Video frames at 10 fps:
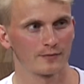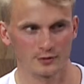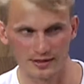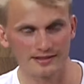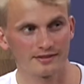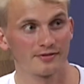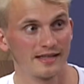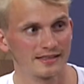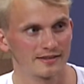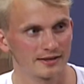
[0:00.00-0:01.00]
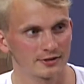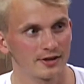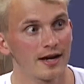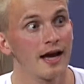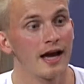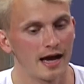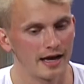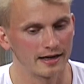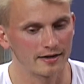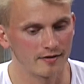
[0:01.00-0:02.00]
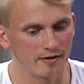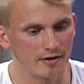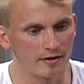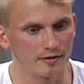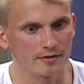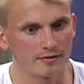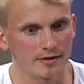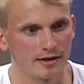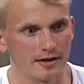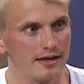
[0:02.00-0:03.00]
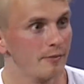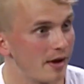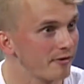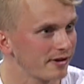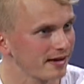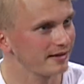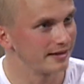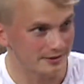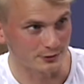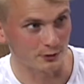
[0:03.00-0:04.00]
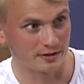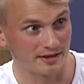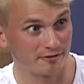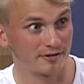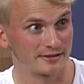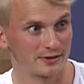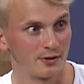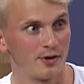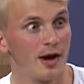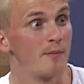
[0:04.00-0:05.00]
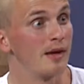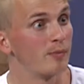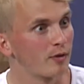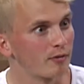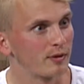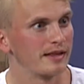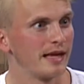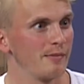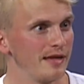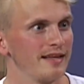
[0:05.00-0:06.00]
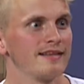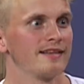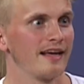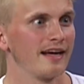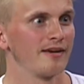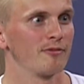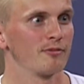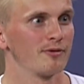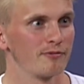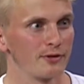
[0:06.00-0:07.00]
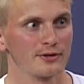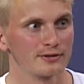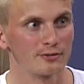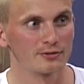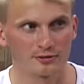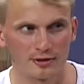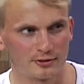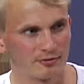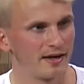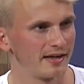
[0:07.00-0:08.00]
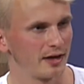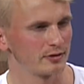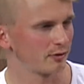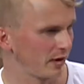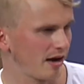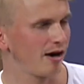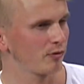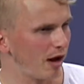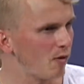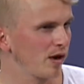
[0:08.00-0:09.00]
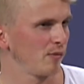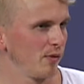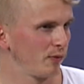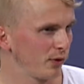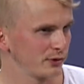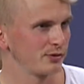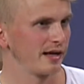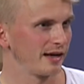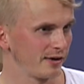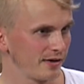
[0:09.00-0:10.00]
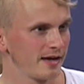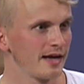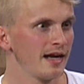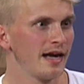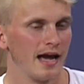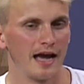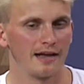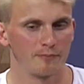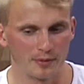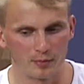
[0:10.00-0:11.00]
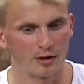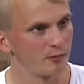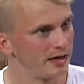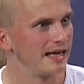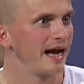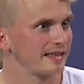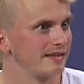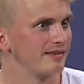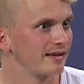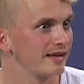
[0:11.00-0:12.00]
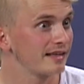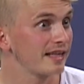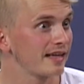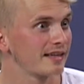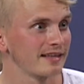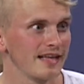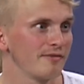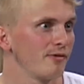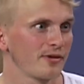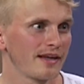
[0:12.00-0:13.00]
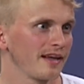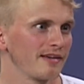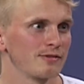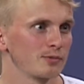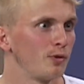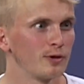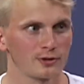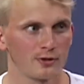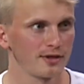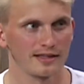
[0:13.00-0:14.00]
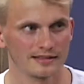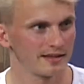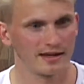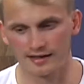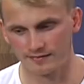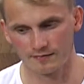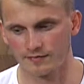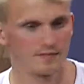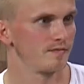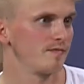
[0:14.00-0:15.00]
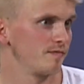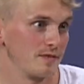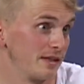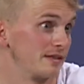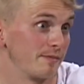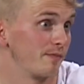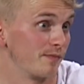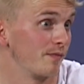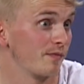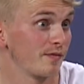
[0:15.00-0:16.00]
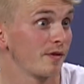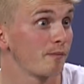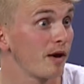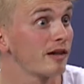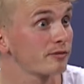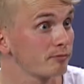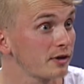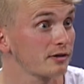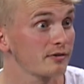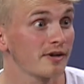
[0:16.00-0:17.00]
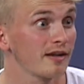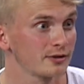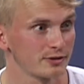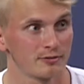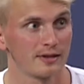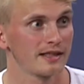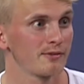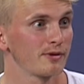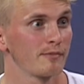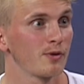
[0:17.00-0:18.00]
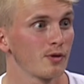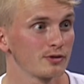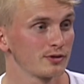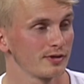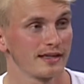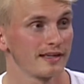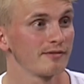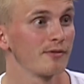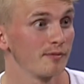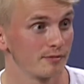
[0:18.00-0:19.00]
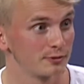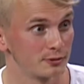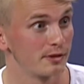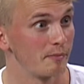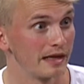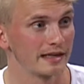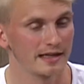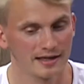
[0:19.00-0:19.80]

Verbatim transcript: So that's the Finnish culture. Okay. And in America, it's totally different. So mm. people, when they meet, they are first look, trying to find out, okay, how, how can work together? Okay. And people are really collaborate. Active. Yeah. Networking and small talking is like part of the culture. part of the culture when they were born, so they get it from through the milk.